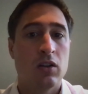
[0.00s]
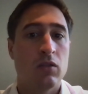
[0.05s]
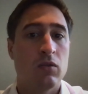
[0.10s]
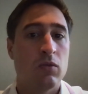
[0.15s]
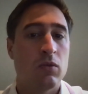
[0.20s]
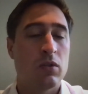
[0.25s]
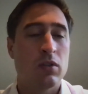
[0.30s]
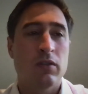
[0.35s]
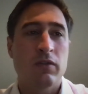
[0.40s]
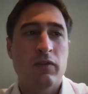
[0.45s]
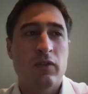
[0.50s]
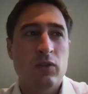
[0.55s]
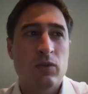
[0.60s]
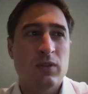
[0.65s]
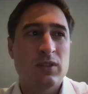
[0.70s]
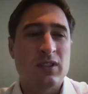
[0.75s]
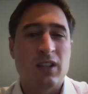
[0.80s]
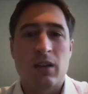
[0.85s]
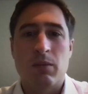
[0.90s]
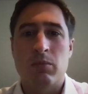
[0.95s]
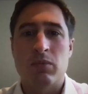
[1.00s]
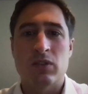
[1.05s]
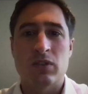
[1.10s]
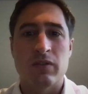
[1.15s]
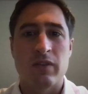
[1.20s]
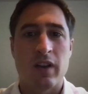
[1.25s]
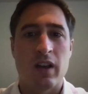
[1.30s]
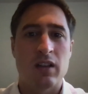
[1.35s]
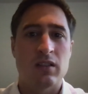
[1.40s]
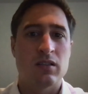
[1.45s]
What are a few examples
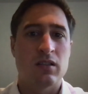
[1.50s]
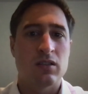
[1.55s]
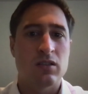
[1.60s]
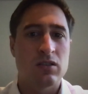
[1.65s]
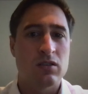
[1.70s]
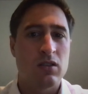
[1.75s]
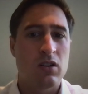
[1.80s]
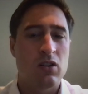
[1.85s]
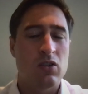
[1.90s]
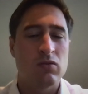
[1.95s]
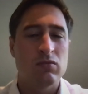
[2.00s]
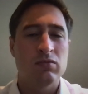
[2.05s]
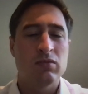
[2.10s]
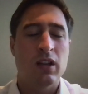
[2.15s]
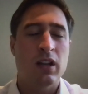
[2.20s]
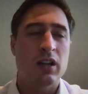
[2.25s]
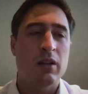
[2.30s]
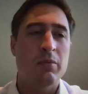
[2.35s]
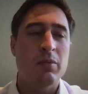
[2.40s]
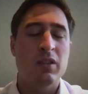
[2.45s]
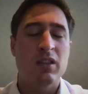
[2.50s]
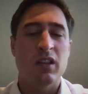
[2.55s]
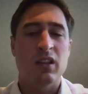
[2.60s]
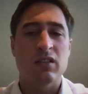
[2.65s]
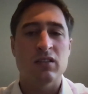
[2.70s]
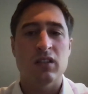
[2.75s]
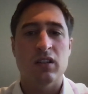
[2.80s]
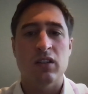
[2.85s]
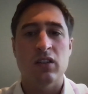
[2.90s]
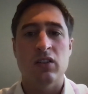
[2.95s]
of assets? So, that could be
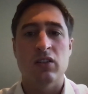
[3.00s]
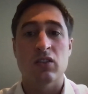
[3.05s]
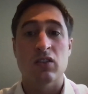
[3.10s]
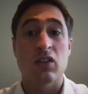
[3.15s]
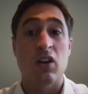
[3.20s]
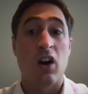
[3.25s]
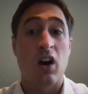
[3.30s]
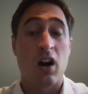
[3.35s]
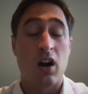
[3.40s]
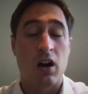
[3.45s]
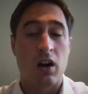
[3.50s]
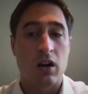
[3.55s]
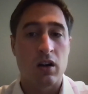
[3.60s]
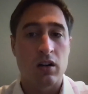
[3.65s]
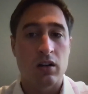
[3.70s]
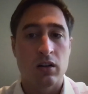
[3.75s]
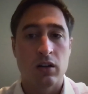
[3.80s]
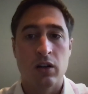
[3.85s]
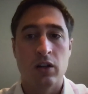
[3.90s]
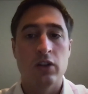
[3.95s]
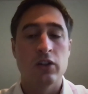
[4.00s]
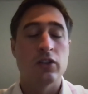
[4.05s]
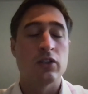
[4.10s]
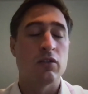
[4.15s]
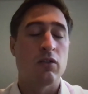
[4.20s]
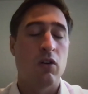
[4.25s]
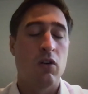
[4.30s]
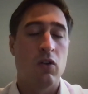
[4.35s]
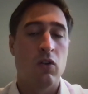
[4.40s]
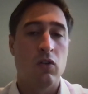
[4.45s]
things like your car, your
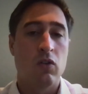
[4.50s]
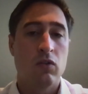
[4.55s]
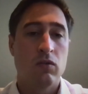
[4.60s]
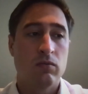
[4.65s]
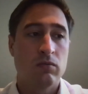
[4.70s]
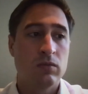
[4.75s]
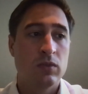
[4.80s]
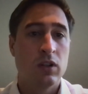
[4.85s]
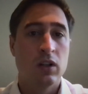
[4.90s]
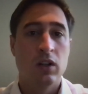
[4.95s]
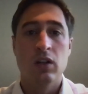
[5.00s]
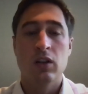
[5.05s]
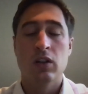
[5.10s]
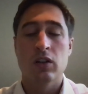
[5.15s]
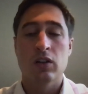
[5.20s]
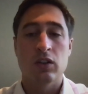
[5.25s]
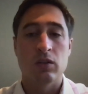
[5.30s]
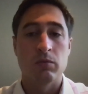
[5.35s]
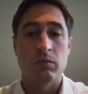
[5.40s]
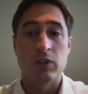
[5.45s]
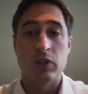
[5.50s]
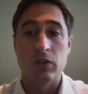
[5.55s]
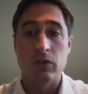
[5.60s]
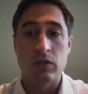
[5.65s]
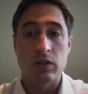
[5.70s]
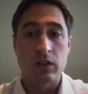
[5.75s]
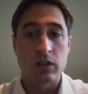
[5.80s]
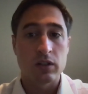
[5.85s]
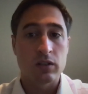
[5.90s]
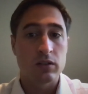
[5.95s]
home,
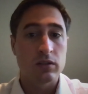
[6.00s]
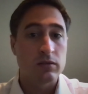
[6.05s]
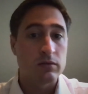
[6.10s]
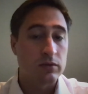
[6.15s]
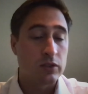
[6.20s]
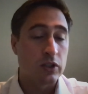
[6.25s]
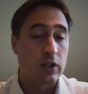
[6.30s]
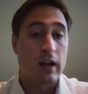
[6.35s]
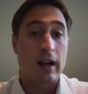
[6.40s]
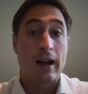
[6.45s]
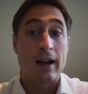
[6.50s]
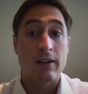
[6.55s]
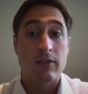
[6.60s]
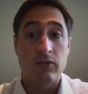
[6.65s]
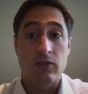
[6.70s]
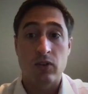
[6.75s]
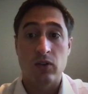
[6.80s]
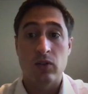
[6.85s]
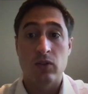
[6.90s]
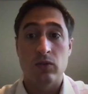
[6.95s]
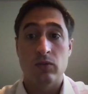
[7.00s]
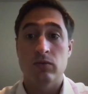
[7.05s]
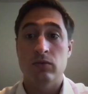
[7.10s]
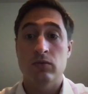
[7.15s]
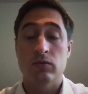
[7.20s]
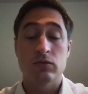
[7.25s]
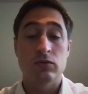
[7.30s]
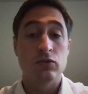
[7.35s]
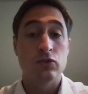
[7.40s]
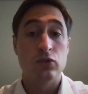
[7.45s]
computer, your iPhone,
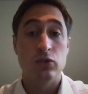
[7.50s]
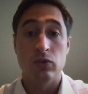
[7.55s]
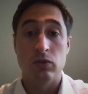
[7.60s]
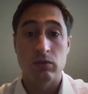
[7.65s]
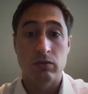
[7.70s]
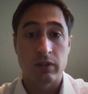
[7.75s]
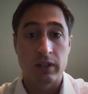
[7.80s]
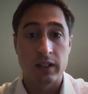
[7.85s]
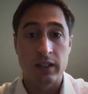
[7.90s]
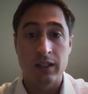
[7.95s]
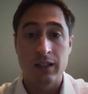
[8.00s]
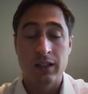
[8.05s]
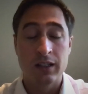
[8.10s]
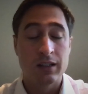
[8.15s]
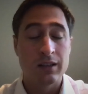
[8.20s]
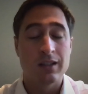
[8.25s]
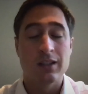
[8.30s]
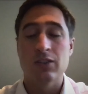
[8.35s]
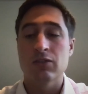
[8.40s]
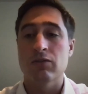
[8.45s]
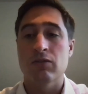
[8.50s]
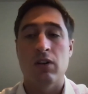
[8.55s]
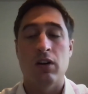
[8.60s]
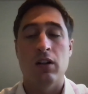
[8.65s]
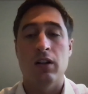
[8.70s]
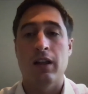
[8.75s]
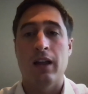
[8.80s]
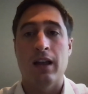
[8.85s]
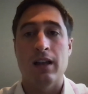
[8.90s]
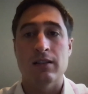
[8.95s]
jewelry. These are
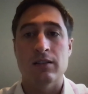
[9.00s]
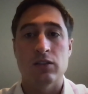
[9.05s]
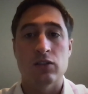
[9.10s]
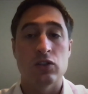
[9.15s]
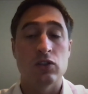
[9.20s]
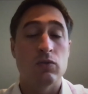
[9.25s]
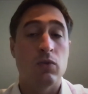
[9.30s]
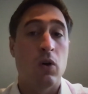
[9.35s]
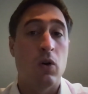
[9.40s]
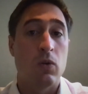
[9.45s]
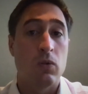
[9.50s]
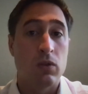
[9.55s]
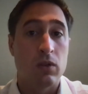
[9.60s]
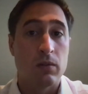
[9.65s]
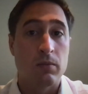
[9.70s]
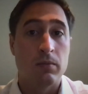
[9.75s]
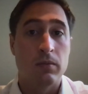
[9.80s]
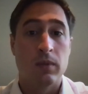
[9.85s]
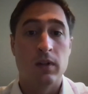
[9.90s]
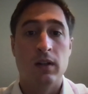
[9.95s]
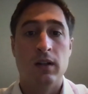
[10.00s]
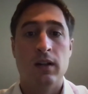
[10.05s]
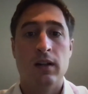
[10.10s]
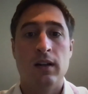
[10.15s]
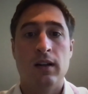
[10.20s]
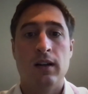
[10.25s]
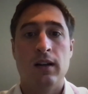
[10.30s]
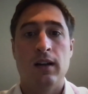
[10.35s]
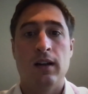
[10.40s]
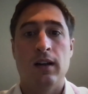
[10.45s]
all assets. You own them.
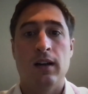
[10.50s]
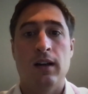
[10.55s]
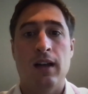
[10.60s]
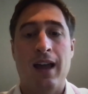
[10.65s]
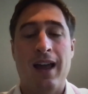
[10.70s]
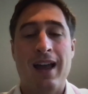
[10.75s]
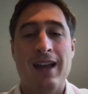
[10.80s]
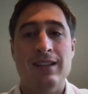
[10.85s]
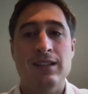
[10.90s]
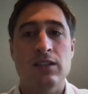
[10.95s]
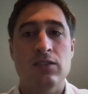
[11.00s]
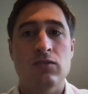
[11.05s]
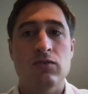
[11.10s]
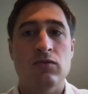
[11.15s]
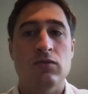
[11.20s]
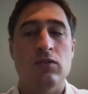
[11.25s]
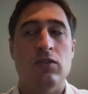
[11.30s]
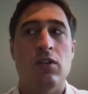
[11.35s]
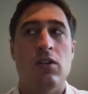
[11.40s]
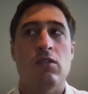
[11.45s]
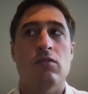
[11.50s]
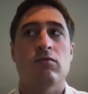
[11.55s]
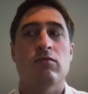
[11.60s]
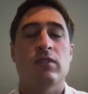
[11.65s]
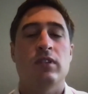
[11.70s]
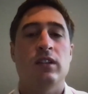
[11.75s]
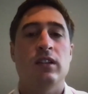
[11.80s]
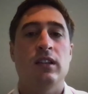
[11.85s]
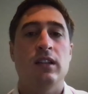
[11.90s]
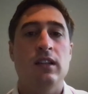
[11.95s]
Assets are
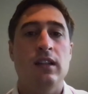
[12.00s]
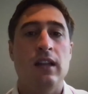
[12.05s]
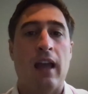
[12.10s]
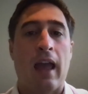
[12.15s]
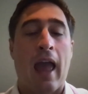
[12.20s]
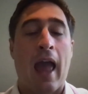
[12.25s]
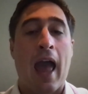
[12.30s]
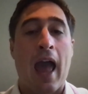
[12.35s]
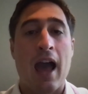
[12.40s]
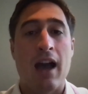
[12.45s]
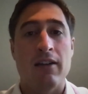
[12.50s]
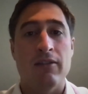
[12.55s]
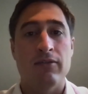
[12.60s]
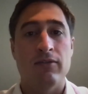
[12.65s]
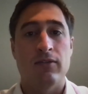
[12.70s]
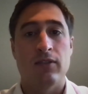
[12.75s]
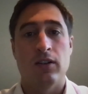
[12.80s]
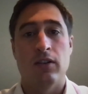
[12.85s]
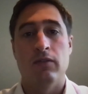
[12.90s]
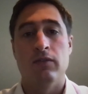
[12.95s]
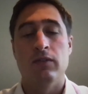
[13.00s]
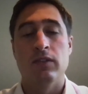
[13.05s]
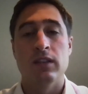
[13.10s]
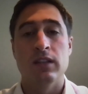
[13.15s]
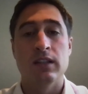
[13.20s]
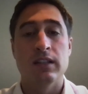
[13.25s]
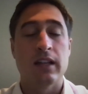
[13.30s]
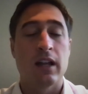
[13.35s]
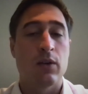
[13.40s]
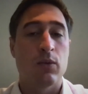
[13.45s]
really half of the
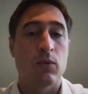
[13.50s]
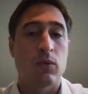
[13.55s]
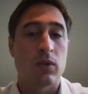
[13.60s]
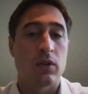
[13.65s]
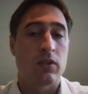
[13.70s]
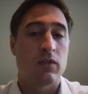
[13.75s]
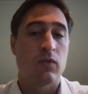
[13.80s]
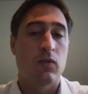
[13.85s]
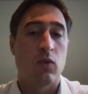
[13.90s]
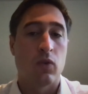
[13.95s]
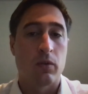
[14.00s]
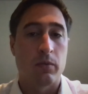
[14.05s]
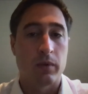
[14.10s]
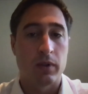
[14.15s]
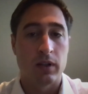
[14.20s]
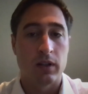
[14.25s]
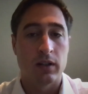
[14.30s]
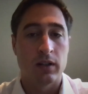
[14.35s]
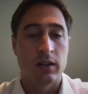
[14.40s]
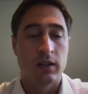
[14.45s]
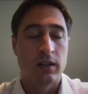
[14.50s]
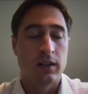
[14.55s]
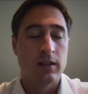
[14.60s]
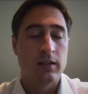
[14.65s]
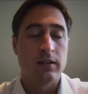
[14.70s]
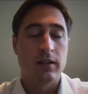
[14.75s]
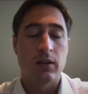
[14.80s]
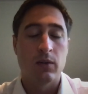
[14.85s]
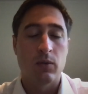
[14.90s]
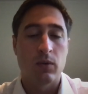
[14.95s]
net worth formula.
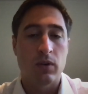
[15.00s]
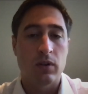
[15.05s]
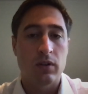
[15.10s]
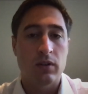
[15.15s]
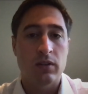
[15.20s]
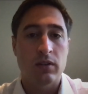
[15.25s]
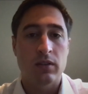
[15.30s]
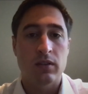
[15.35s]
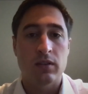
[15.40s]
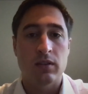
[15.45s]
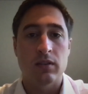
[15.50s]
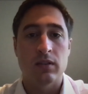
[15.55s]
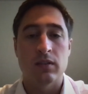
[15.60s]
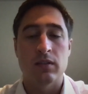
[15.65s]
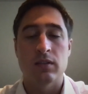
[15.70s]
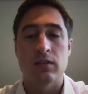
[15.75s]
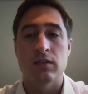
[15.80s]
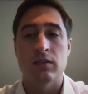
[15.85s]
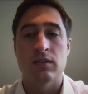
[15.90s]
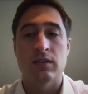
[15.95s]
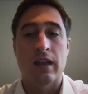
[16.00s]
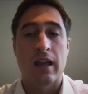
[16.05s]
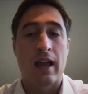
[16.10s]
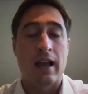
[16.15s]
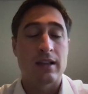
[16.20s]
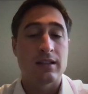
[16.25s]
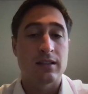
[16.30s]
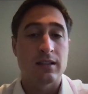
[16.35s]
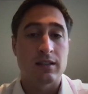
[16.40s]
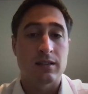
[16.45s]
Net worth is
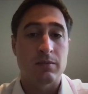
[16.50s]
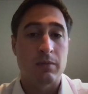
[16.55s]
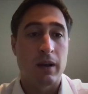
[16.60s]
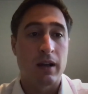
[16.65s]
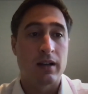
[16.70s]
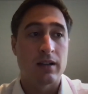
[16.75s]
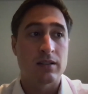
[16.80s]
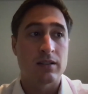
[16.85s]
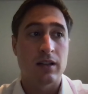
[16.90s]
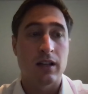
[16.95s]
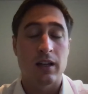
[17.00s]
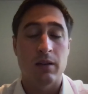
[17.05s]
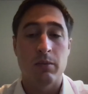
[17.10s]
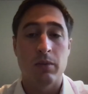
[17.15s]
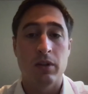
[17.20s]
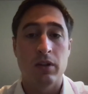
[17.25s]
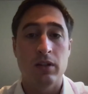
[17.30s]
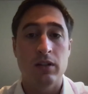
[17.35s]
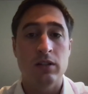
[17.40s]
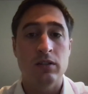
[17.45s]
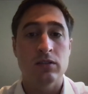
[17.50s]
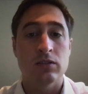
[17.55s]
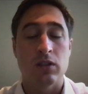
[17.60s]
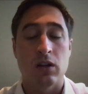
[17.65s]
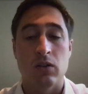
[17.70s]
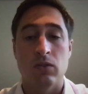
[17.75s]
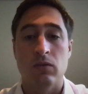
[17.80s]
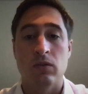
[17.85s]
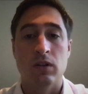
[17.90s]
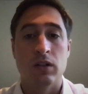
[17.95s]
assets minus liabilities,
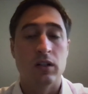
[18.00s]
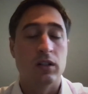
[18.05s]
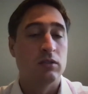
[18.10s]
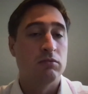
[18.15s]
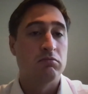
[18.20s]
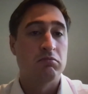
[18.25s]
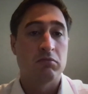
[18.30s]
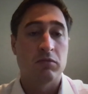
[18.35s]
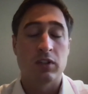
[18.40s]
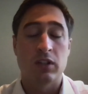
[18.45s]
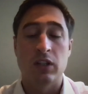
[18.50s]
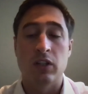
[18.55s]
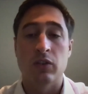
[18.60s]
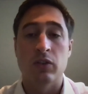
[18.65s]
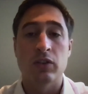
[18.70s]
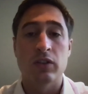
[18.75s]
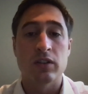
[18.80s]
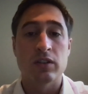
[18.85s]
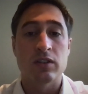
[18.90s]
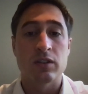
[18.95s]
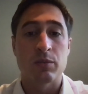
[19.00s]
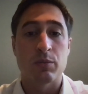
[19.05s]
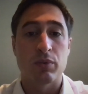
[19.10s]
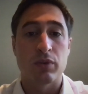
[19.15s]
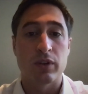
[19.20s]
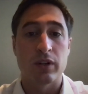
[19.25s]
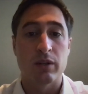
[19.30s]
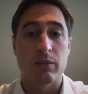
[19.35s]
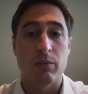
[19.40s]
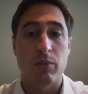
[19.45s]
so clearly this is a
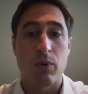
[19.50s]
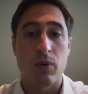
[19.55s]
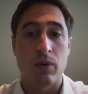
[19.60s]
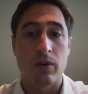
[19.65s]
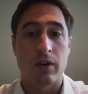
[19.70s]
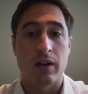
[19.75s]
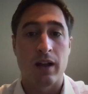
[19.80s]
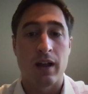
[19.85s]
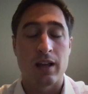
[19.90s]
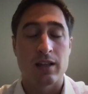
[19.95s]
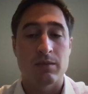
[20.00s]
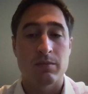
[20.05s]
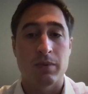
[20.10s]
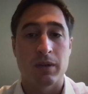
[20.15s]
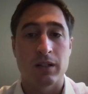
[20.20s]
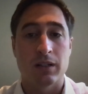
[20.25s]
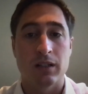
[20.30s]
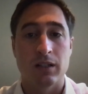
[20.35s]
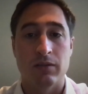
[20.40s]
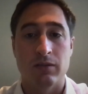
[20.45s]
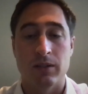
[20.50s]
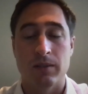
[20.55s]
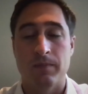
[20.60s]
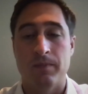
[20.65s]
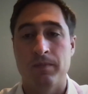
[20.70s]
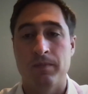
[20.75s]
pretty important aspect of it.